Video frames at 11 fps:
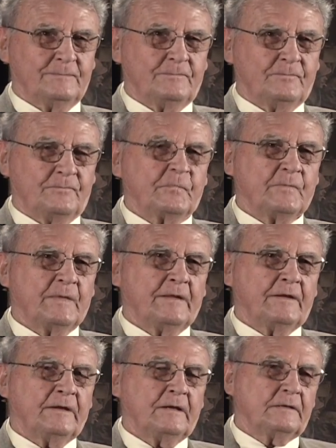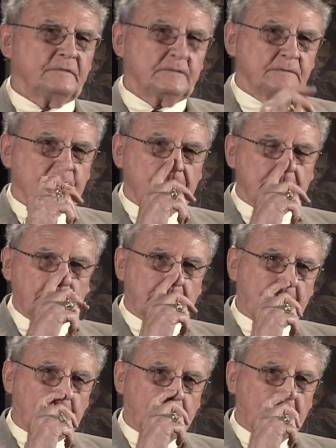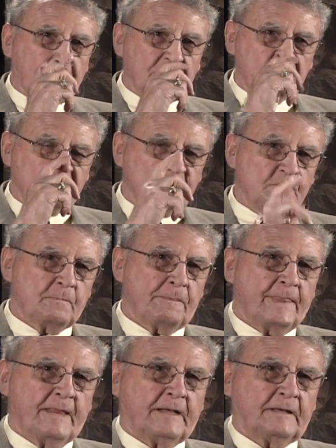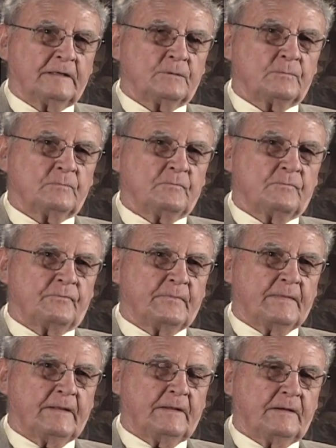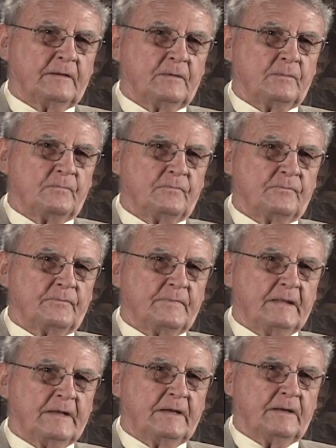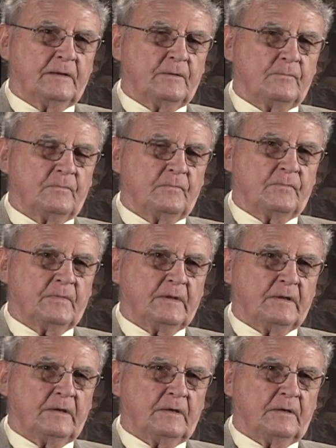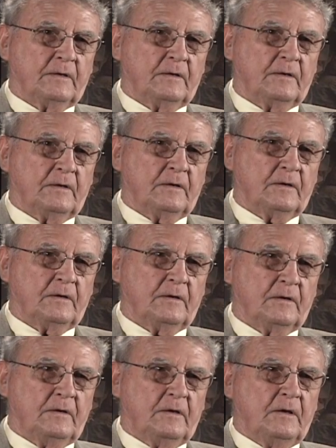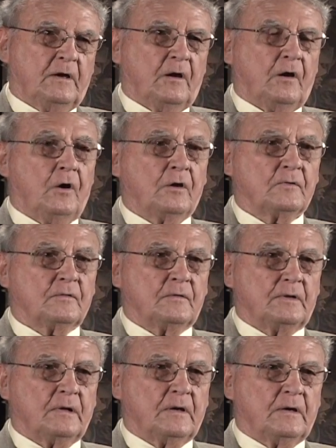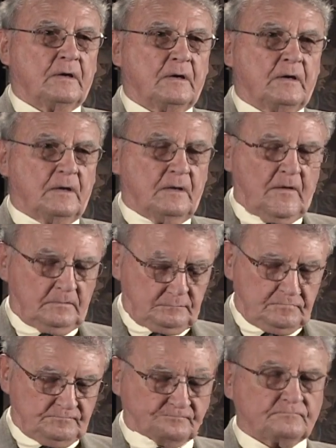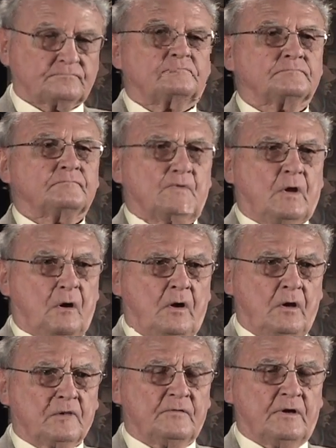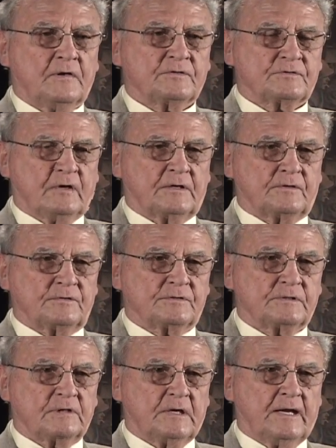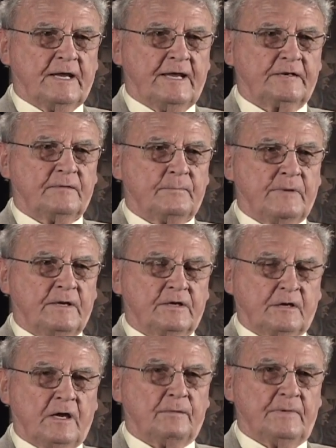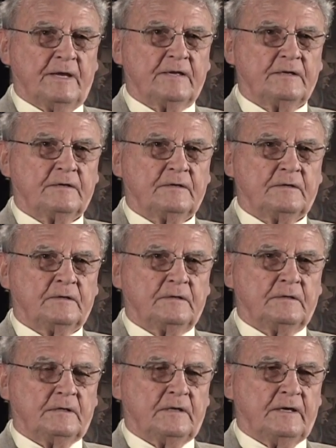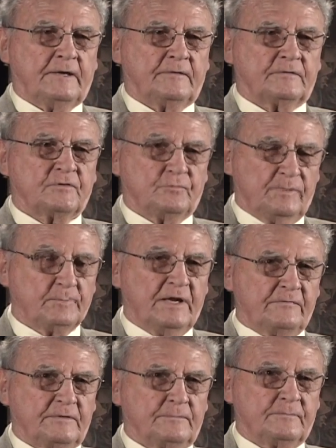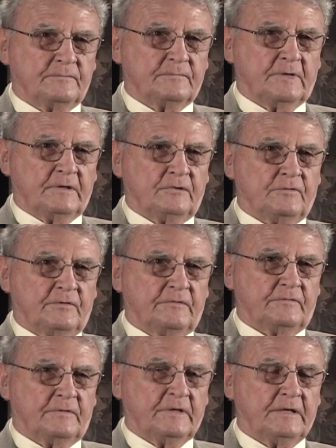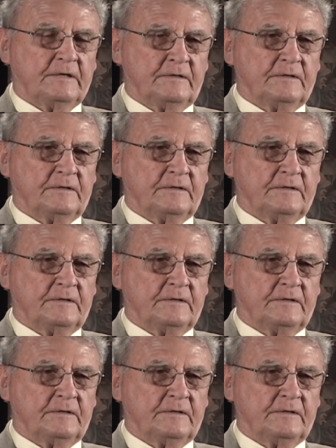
Now, as you were uh, training, or in, as with, were you also affiliated with some of the the veterans who had gone through some of these all combat of, missions and could give you some experiences? All of our instructors had been to combat, and so we believed them. You know, and.